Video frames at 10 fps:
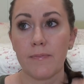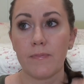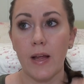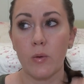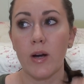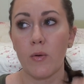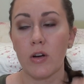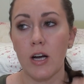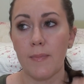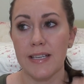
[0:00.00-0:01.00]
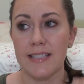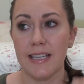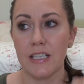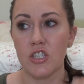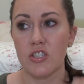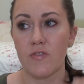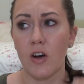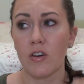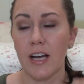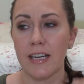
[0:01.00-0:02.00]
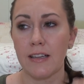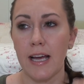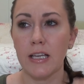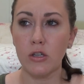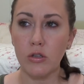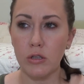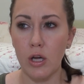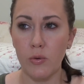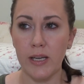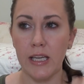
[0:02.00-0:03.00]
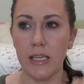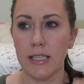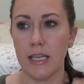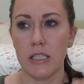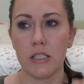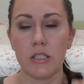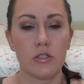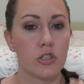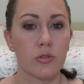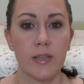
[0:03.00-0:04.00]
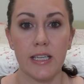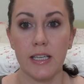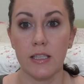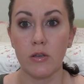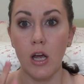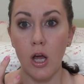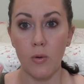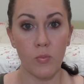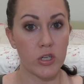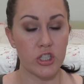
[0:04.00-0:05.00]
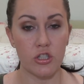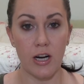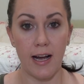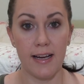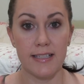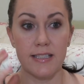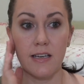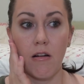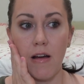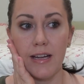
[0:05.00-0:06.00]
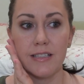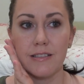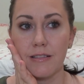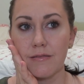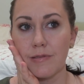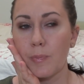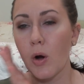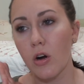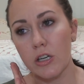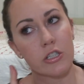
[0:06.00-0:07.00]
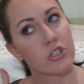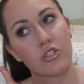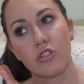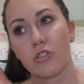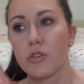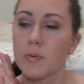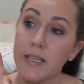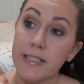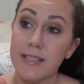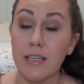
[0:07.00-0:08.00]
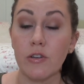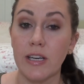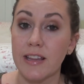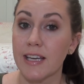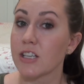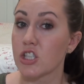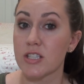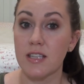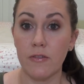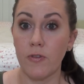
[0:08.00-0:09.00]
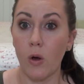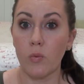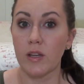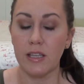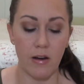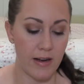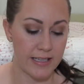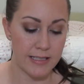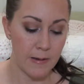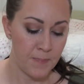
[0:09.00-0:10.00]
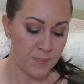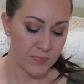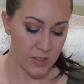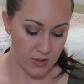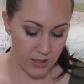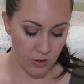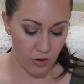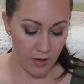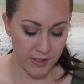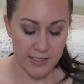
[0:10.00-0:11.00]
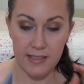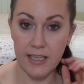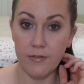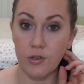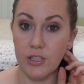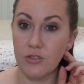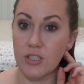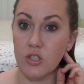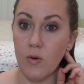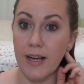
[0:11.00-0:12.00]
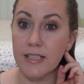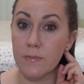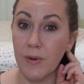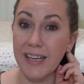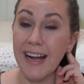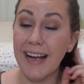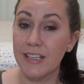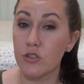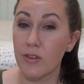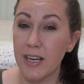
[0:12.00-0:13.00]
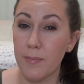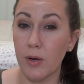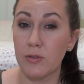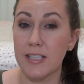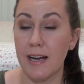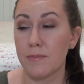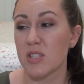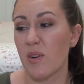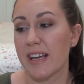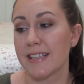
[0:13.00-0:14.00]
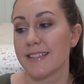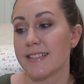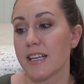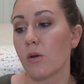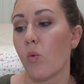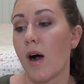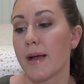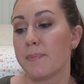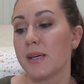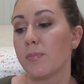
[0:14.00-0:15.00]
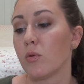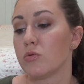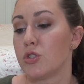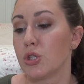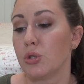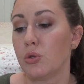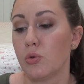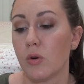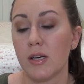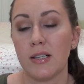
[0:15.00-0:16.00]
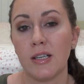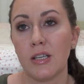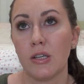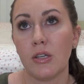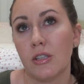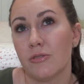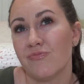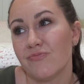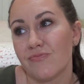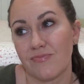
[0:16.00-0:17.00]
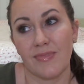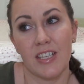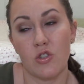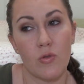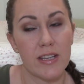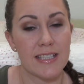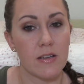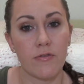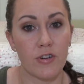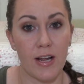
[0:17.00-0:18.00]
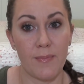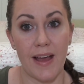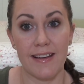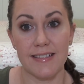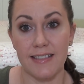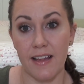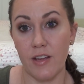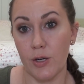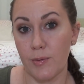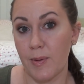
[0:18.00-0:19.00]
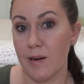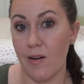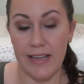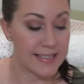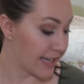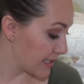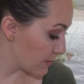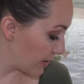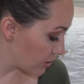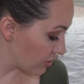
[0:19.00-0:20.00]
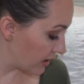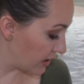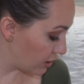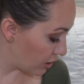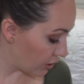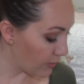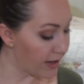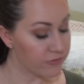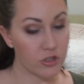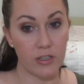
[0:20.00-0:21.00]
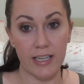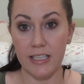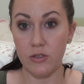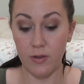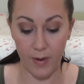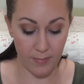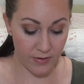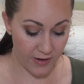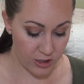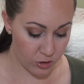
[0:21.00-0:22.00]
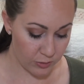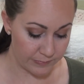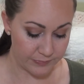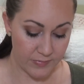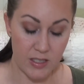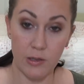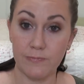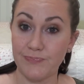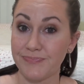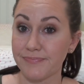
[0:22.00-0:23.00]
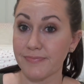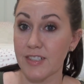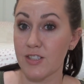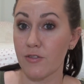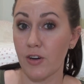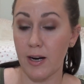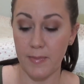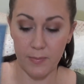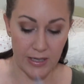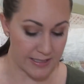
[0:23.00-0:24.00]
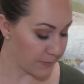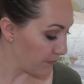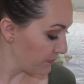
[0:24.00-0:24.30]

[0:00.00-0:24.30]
like when I woke up, my skin just felt kind of like glowy and dewy and moisturized, not parched or greasy or anything. It just, it felt really nice. So obviously I've only used it twice, but I enjoyed it both times. So I can see why people do enjoy these overnight masks. I thought it would be nice. And especially, you know, after like I do the baby facial. So far I'm impressed.